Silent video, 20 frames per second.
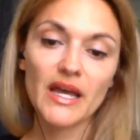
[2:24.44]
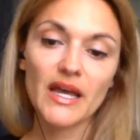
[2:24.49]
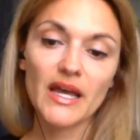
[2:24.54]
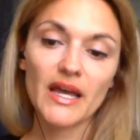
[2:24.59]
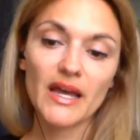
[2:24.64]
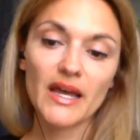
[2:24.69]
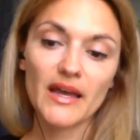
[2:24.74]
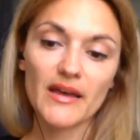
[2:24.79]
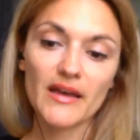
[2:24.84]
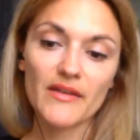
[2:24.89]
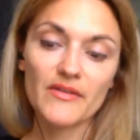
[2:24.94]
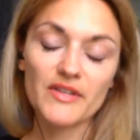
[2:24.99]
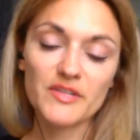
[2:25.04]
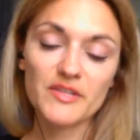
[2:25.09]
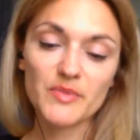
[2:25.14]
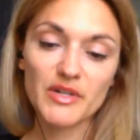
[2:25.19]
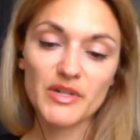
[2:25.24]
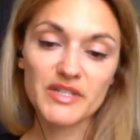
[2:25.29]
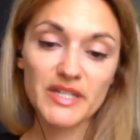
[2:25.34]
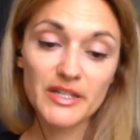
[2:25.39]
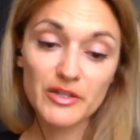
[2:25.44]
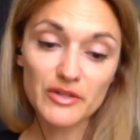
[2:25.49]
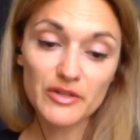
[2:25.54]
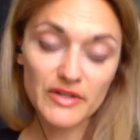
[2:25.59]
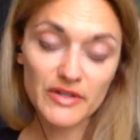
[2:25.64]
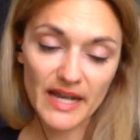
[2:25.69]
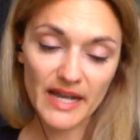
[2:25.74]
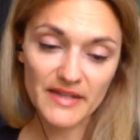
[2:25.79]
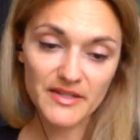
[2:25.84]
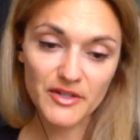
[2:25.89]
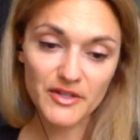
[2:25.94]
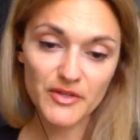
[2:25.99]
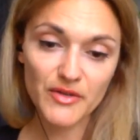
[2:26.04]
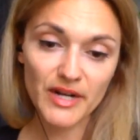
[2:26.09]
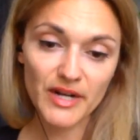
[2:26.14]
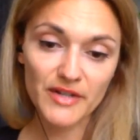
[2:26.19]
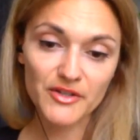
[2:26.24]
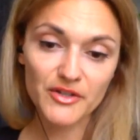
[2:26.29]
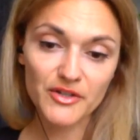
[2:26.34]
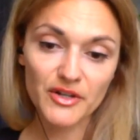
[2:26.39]
And this particular casting
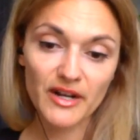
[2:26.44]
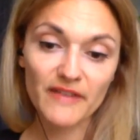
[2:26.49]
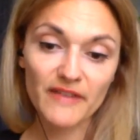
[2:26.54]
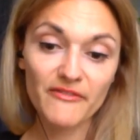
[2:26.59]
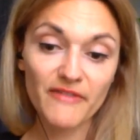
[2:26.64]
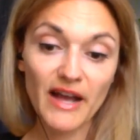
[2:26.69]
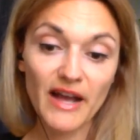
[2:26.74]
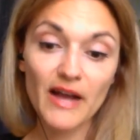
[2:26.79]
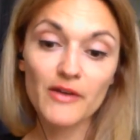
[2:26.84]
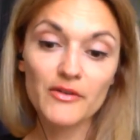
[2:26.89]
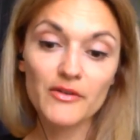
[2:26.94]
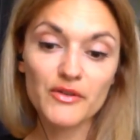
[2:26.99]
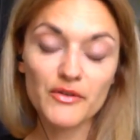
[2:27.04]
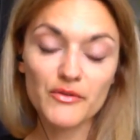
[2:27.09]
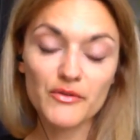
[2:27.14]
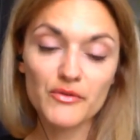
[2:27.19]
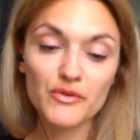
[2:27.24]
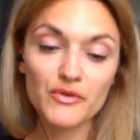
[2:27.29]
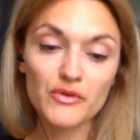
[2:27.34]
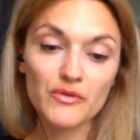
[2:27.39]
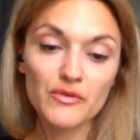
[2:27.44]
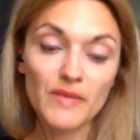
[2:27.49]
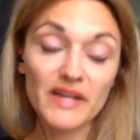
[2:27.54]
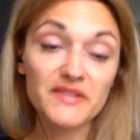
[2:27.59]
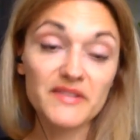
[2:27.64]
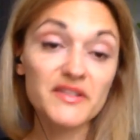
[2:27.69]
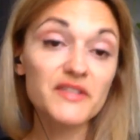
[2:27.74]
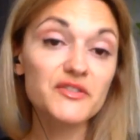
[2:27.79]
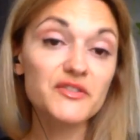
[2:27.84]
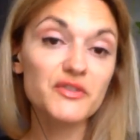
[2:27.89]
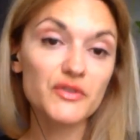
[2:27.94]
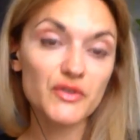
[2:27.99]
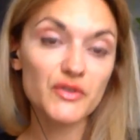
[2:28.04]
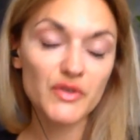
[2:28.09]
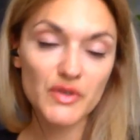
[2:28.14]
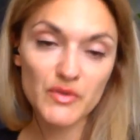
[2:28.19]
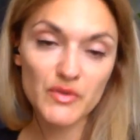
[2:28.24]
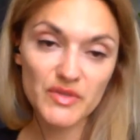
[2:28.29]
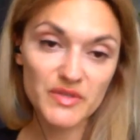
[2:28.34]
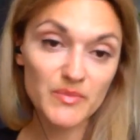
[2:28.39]
director I found through my sister,
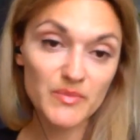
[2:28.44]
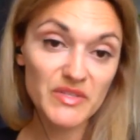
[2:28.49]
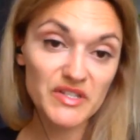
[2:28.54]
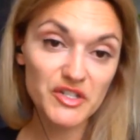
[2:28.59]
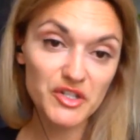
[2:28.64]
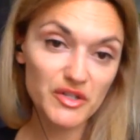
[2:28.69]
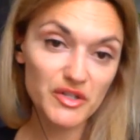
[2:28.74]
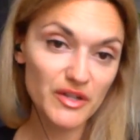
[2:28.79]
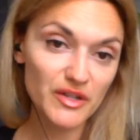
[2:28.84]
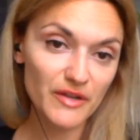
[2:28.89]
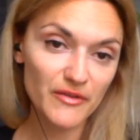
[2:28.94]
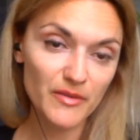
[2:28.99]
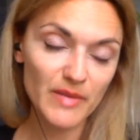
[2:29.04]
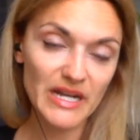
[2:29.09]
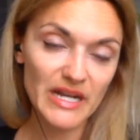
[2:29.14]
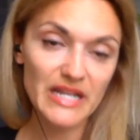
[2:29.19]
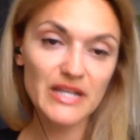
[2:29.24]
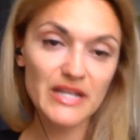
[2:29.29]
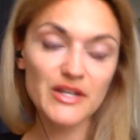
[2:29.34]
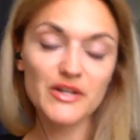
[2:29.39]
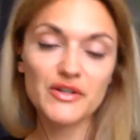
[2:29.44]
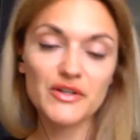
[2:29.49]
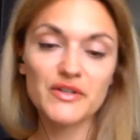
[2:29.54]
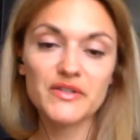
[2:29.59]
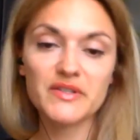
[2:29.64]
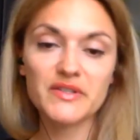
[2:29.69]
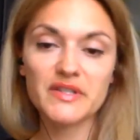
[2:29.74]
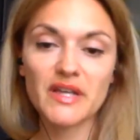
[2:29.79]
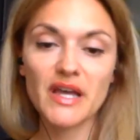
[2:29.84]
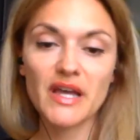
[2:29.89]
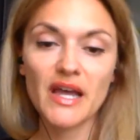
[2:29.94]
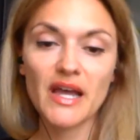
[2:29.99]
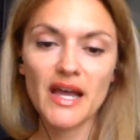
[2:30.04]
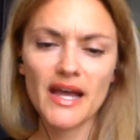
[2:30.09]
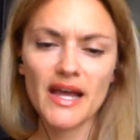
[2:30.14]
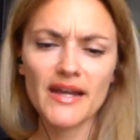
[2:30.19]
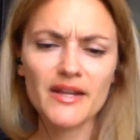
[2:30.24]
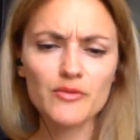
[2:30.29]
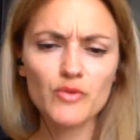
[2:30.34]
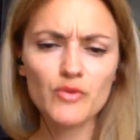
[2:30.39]
who was a musician there for many years
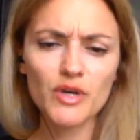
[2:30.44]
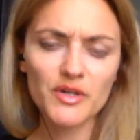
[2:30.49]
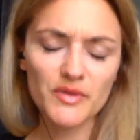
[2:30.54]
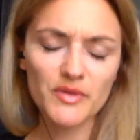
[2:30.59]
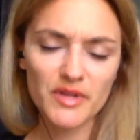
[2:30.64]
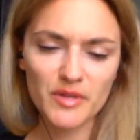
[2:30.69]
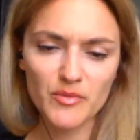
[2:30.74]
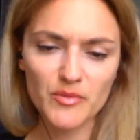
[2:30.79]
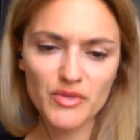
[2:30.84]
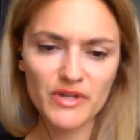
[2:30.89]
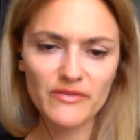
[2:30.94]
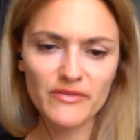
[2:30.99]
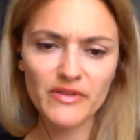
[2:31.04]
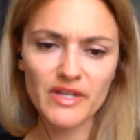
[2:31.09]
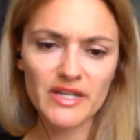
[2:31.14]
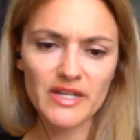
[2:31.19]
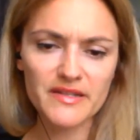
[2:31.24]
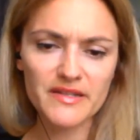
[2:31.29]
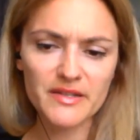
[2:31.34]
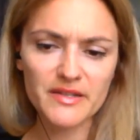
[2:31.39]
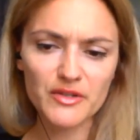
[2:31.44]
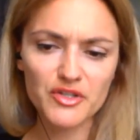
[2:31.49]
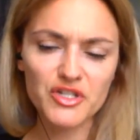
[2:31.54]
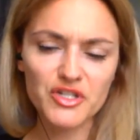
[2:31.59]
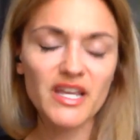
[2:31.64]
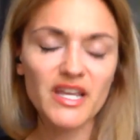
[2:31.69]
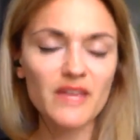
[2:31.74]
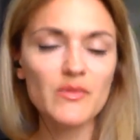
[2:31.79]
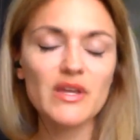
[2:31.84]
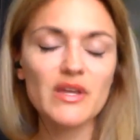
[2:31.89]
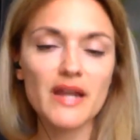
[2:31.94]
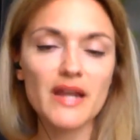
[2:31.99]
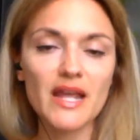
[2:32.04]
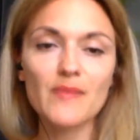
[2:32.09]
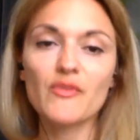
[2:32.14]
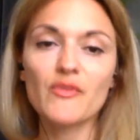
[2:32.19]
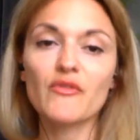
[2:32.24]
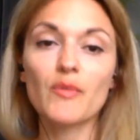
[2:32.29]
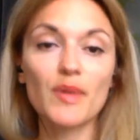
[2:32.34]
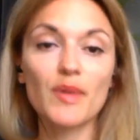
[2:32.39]
and had worked with him briefly. And so she gave me a
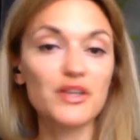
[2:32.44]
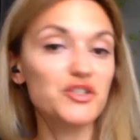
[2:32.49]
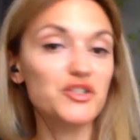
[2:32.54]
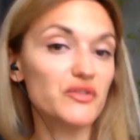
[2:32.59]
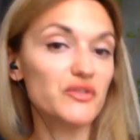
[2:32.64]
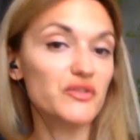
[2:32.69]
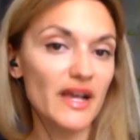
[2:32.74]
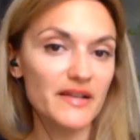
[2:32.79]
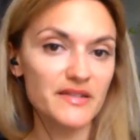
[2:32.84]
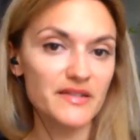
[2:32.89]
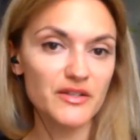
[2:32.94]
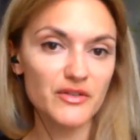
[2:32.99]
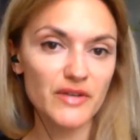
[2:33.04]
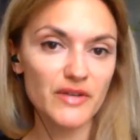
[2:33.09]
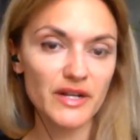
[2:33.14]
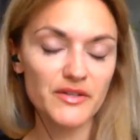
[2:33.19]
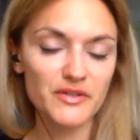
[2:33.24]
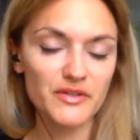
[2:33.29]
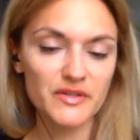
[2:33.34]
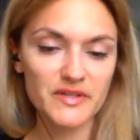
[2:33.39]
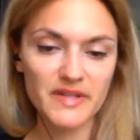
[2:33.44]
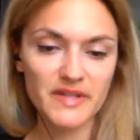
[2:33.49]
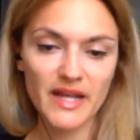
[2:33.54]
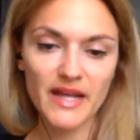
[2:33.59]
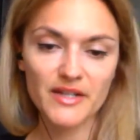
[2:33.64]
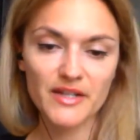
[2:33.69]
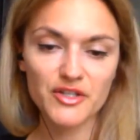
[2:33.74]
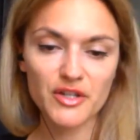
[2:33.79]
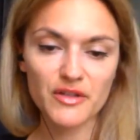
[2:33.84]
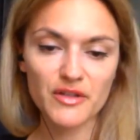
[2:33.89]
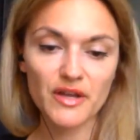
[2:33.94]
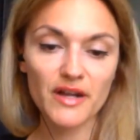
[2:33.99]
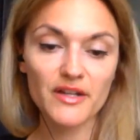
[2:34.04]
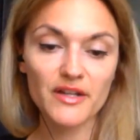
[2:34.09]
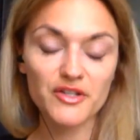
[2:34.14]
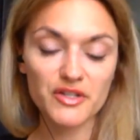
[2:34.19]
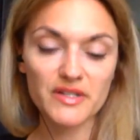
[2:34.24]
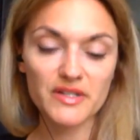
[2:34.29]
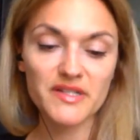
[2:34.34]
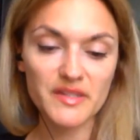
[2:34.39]
name of a bunch of casting directors that she thought I
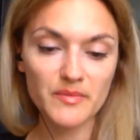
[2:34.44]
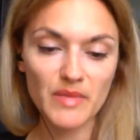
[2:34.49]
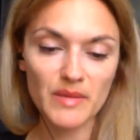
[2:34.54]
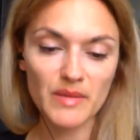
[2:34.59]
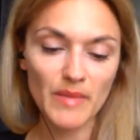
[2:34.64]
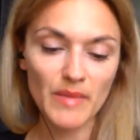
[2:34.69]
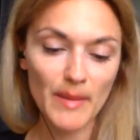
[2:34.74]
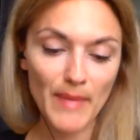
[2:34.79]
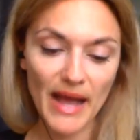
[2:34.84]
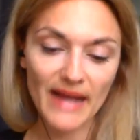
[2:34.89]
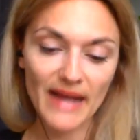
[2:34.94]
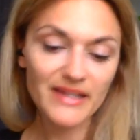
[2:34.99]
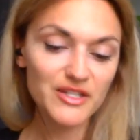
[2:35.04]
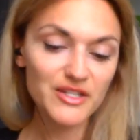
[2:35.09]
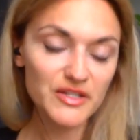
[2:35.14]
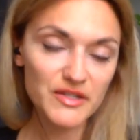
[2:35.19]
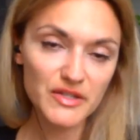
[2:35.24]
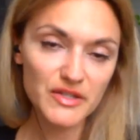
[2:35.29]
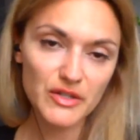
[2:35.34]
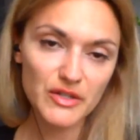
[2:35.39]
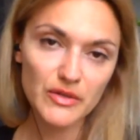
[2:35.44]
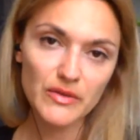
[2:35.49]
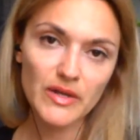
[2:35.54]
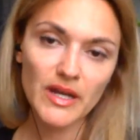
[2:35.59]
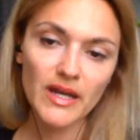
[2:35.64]
should submit my packages to.